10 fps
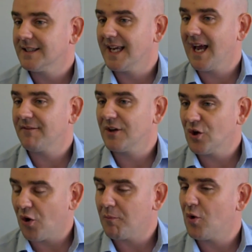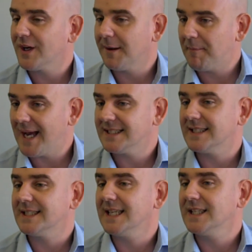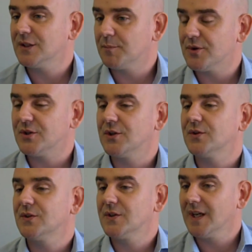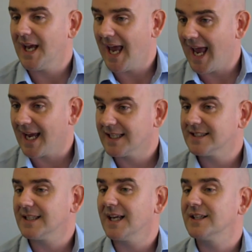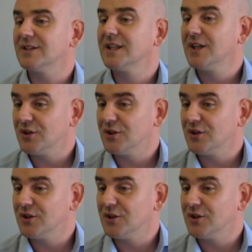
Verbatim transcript: They have a lot more capacity to produce eggs and